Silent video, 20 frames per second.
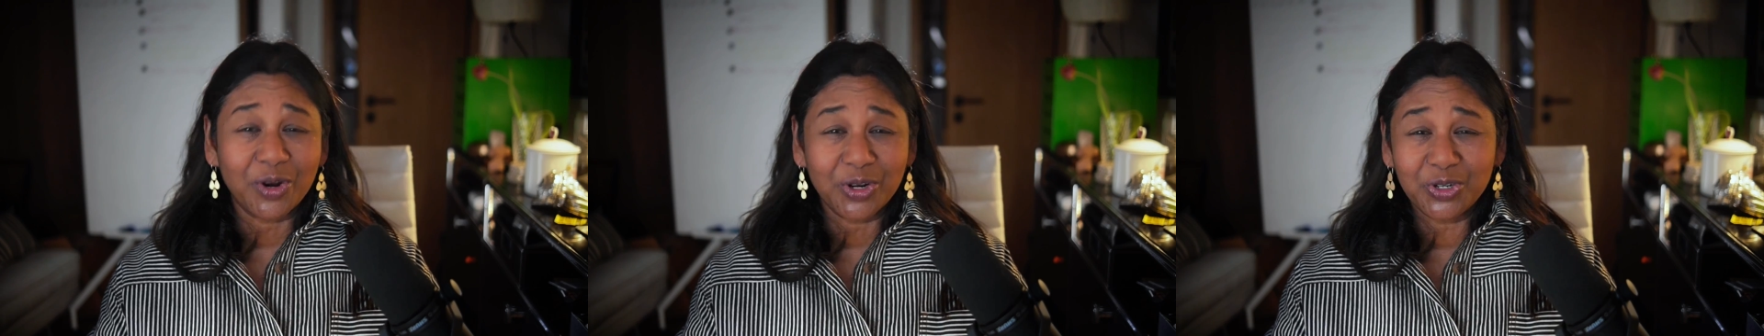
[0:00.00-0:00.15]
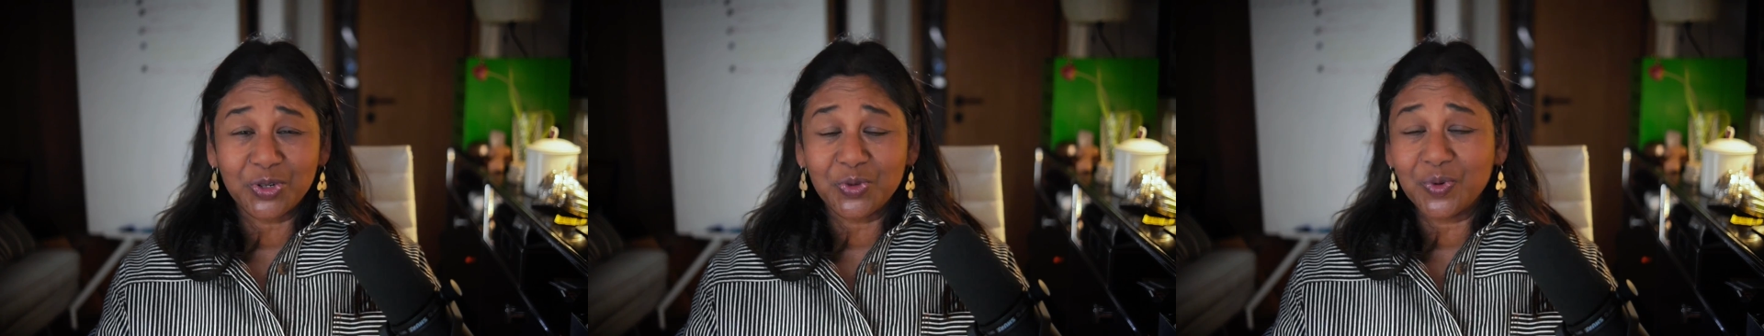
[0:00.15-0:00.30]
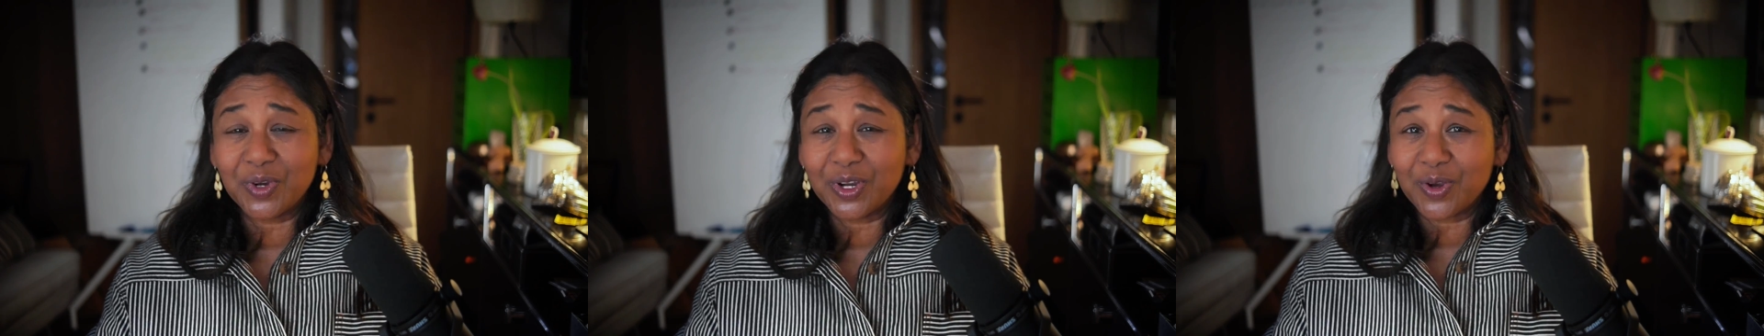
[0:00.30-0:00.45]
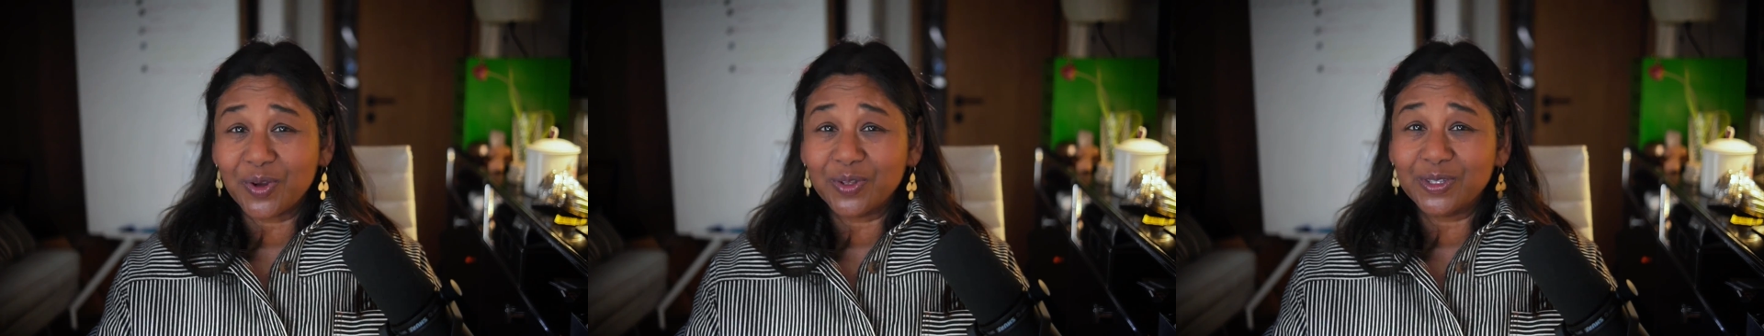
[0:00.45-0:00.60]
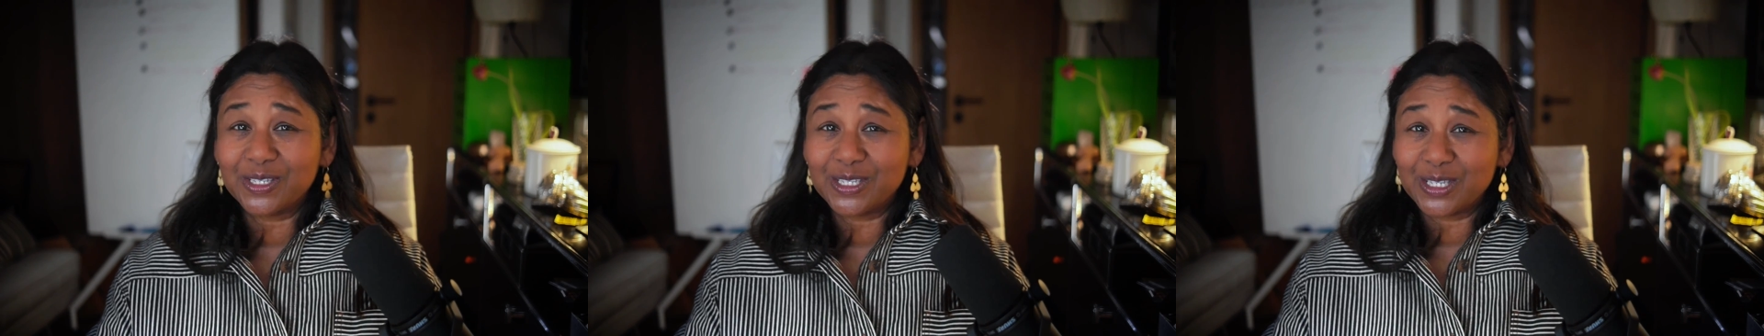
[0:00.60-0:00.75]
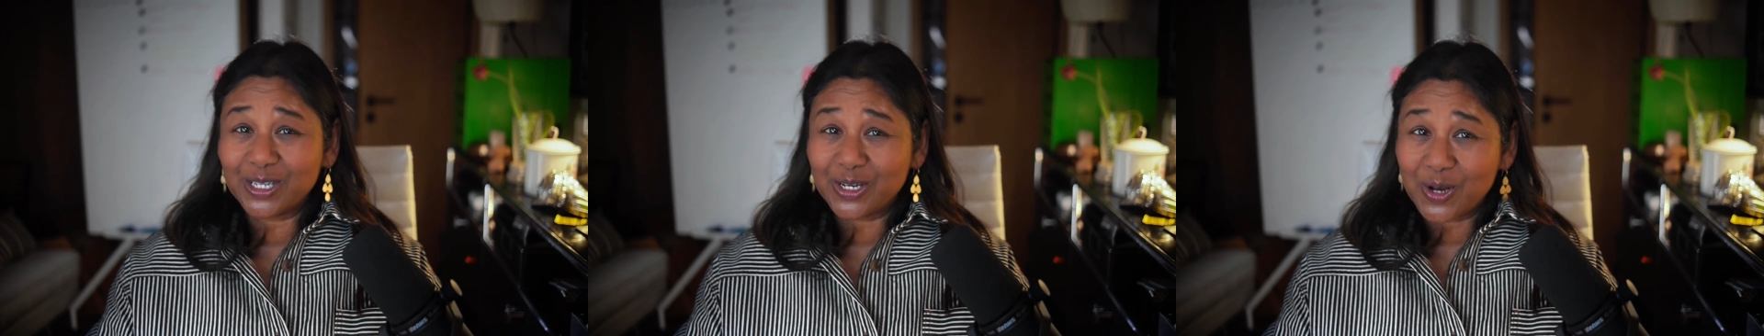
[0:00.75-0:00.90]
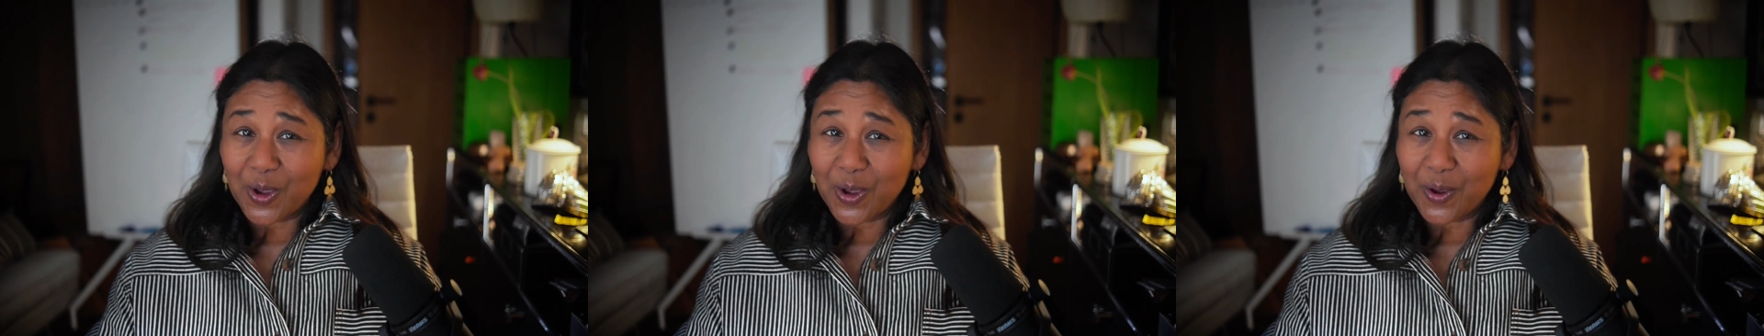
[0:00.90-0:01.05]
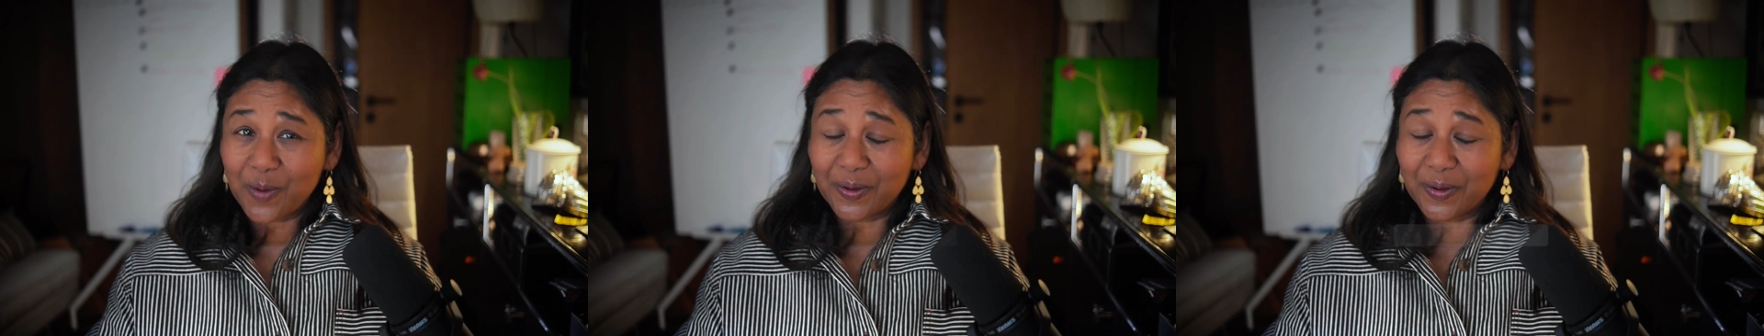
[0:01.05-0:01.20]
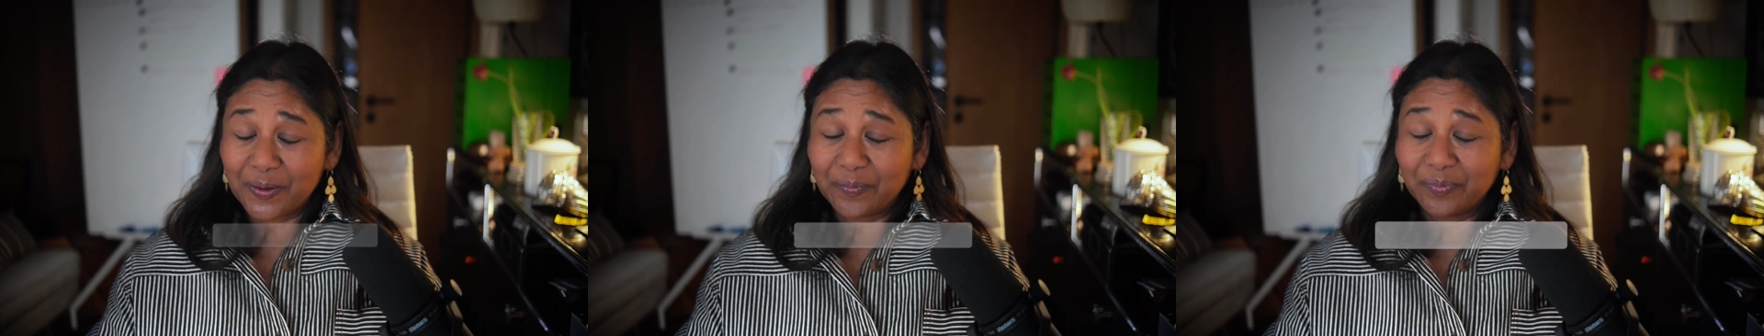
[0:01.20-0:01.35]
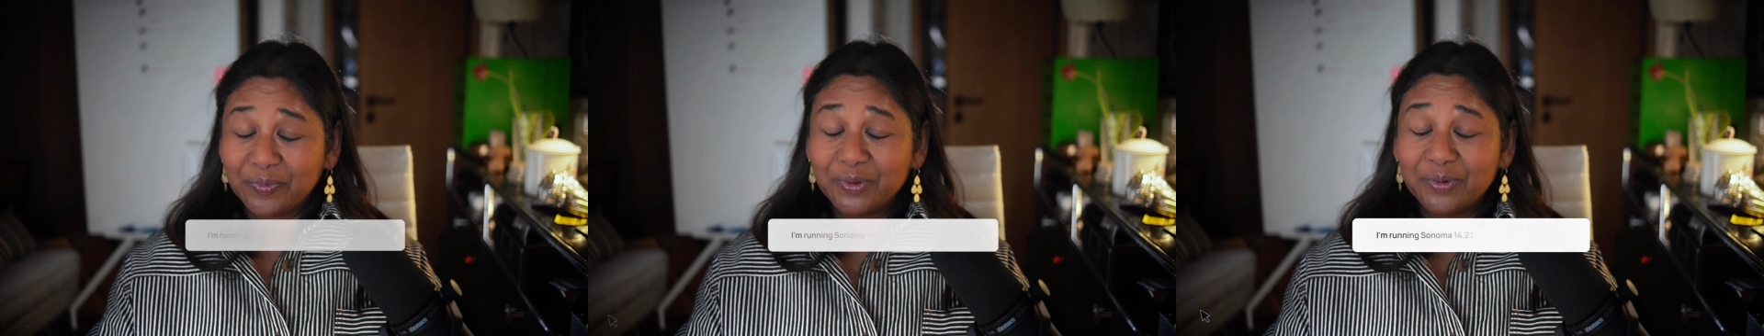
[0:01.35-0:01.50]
it to work on Sonoma,